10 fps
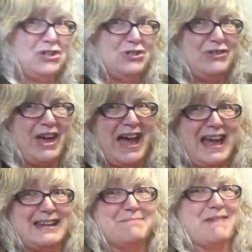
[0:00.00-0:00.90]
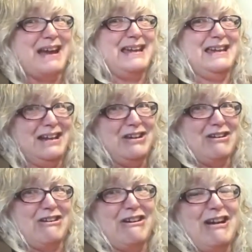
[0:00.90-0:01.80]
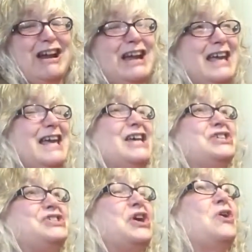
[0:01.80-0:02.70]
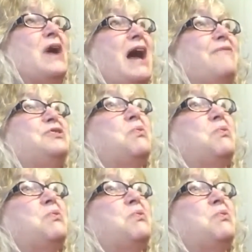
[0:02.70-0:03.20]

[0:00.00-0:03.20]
that in my ear. So I have to